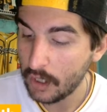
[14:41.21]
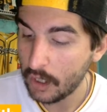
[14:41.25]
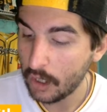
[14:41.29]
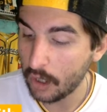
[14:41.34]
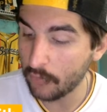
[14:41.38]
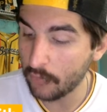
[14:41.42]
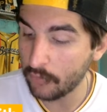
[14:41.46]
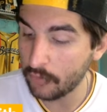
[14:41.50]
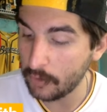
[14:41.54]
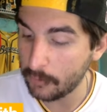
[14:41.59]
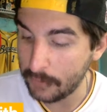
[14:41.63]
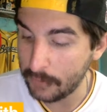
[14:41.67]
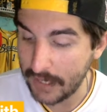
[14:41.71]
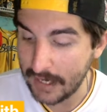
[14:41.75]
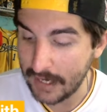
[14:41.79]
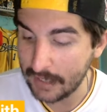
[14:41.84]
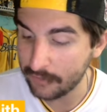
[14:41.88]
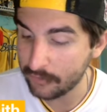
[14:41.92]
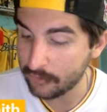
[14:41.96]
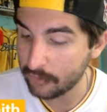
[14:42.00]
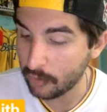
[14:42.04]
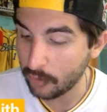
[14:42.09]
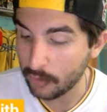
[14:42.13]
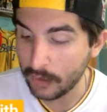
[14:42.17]
Over the
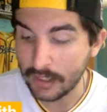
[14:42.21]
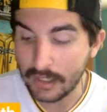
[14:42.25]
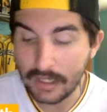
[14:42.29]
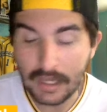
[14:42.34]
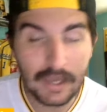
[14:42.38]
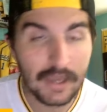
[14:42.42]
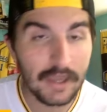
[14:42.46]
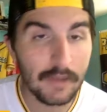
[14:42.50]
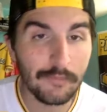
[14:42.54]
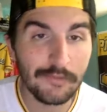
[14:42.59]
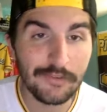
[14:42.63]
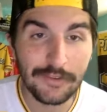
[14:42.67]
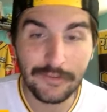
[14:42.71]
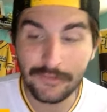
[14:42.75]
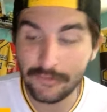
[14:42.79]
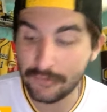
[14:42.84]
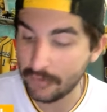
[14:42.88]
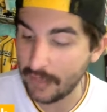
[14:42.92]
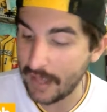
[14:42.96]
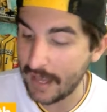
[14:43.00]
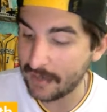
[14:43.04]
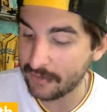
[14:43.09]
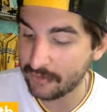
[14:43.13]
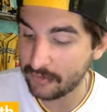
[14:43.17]
past 30 games, he's
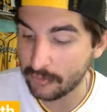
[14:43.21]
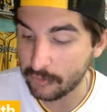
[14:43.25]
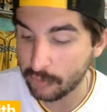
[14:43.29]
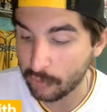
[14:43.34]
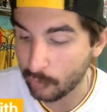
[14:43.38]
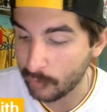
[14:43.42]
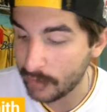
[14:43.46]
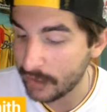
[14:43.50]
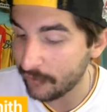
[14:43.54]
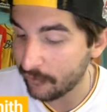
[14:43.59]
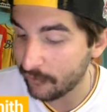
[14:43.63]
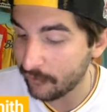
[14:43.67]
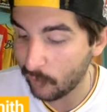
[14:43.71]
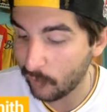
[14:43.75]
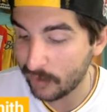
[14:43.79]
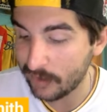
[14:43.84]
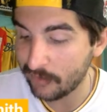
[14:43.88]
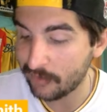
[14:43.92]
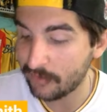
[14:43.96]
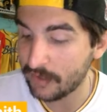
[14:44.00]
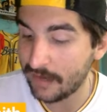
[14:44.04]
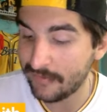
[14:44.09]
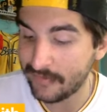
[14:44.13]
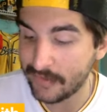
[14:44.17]
slashing
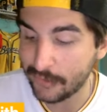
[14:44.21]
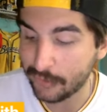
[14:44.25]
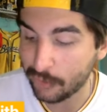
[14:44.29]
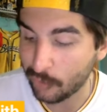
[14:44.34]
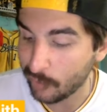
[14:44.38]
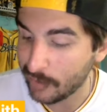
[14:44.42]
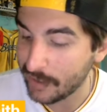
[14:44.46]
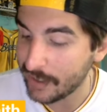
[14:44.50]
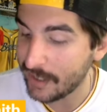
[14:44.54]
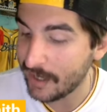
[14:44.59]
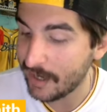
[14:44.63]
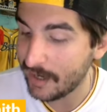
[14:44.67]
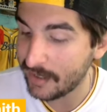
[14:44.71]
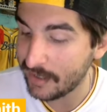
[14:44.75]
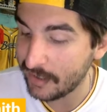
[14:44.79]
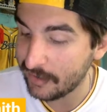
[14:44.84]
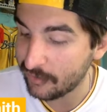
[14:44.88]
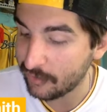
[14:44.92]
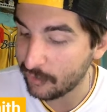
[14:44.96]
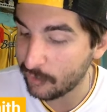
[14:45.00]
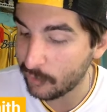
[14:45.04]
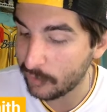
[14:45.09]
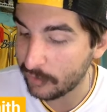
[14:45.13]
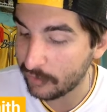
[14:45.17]
347,
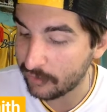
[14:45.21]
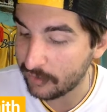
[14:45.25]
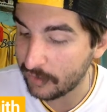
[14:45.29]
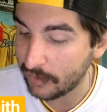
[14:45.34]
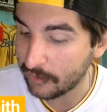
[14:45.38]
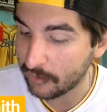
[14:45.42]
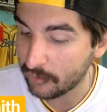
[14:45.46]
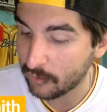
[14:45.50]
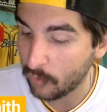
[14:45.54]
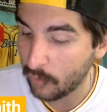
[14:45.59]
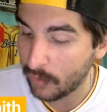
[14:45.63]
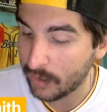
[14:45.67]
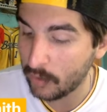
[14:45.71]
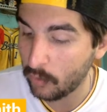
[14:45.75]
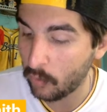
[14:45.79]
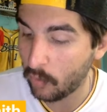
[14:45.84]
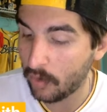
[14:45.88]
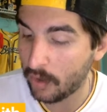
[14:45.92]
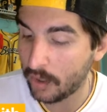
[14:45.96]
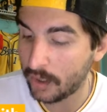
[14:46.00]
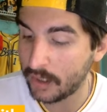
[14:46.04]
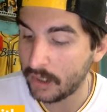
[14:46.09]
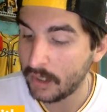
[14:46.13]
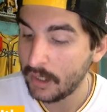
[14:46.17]
392, and
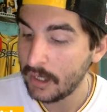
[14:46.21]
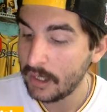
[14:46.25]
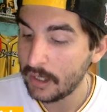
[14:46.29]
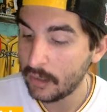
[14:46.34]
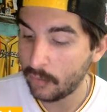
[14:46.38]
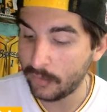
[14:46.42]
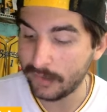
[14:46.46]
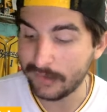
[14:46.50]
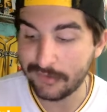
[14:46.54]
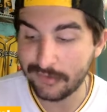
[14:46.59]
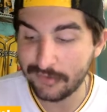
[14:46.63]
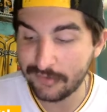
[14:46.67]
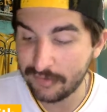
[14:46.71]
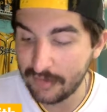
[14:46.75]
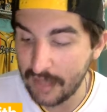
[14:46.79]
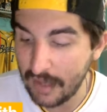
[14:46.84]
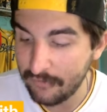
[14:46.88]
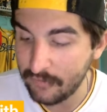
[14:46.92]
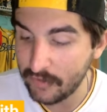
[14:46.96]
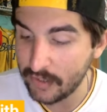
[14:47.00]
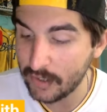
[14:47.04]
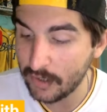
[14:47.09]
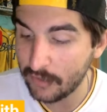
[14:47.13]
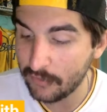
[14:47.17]
621, with
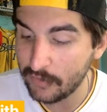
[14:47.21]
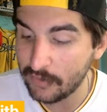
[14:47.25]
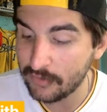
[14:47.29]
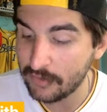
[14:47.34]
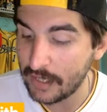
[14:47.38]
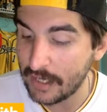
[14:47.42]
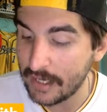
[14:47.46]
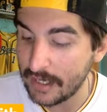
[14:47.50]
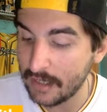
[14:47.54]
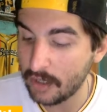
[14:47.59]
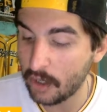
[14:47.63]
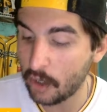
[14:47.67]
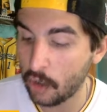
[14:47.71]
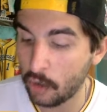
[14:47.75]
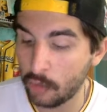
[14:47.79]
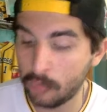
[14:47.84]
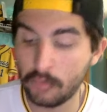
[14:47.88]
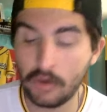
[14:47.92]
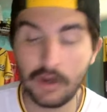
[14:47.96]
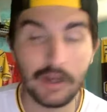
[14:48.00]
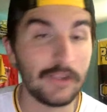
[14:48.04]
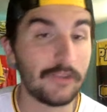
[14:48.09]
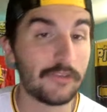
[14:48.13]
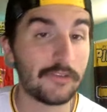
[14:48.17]
seven of his eight home
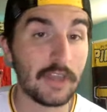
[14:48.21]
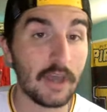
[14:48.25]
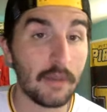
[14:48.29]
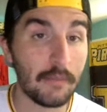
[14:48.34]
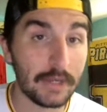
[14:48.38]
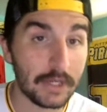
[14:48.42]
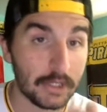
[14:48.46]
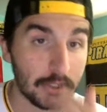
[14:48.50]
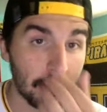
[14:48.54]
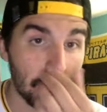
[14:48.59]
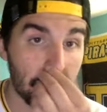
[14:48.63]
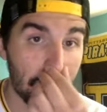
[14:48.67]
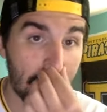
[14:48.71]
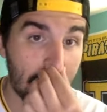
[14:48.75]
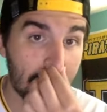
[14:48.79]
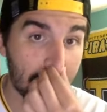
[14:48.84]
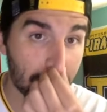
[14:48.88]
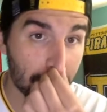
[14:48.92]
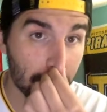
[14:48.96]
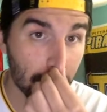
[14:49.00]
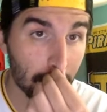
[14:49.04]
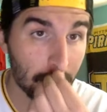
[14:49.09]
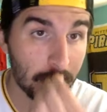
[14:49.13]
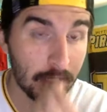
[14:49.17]
runs coming in the
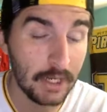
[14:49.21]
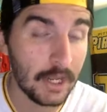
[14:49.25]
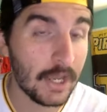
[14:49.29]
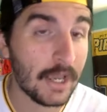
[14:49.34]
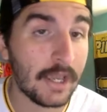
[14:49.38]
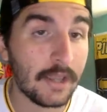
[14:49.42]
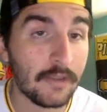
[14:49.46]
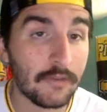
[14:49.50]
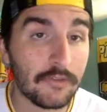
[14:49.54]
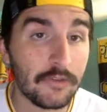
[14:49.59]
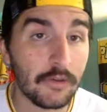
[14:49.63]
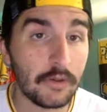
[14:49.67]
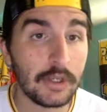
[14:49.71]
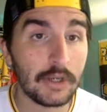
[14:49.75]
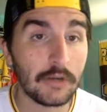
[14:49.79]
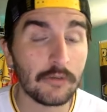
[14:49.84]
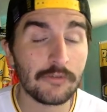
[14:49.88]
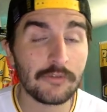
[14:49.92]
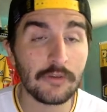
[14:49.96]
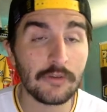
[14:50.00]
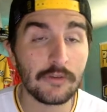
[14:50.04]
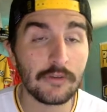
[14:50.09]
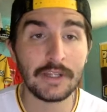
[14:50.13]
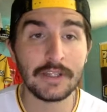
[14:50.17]
past 30 days. So you're
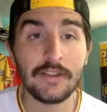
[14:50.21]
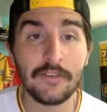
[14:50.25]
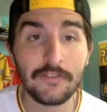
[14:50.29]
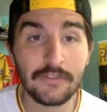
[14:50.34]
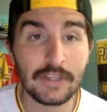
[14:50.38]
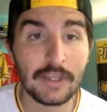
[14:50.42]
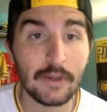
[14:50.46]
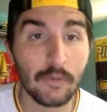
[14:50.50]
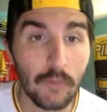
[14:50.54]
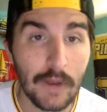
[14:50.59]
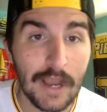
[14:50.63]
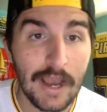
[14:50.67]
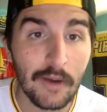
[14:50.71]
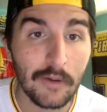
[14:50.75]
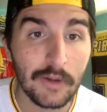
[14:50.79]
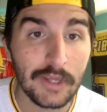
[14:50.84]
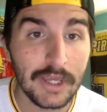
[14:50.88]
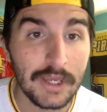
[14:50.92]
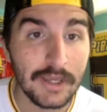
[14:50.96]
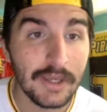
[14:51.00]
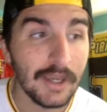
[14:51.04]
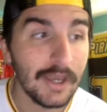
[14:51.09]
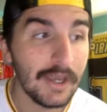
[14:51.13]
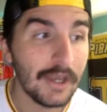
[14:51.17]
starting to see
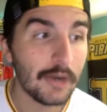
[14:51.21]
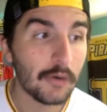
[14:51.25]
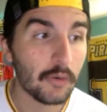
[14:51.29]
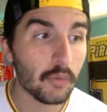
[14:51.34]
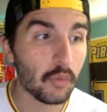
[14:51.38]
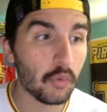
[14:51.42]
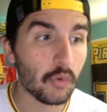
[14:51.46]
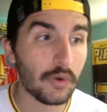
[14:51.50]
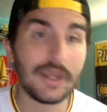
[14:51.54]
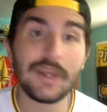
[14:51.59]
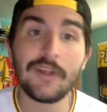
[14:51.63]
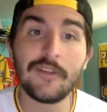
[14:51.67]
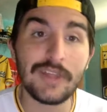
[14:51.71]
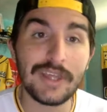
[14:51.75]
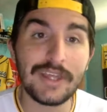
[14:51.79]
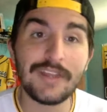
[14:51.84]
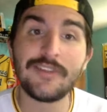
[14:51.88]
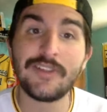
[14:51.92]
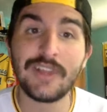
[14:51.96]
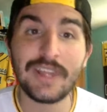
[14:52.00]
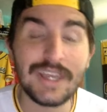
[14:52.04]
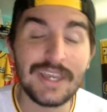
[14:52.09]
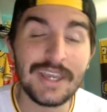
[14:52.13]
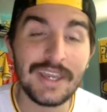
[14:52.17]
Rowdy really
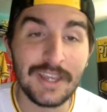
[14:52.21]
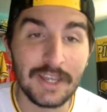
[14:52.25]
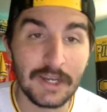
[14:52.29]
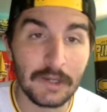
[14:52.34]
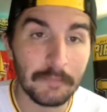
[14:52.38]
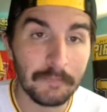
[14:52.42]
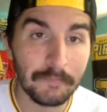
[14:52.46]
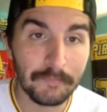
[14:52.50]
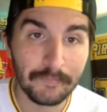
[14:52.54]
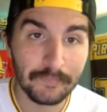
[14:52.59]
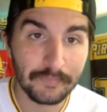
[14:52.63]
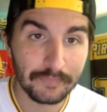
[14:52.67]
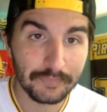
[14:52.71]
lean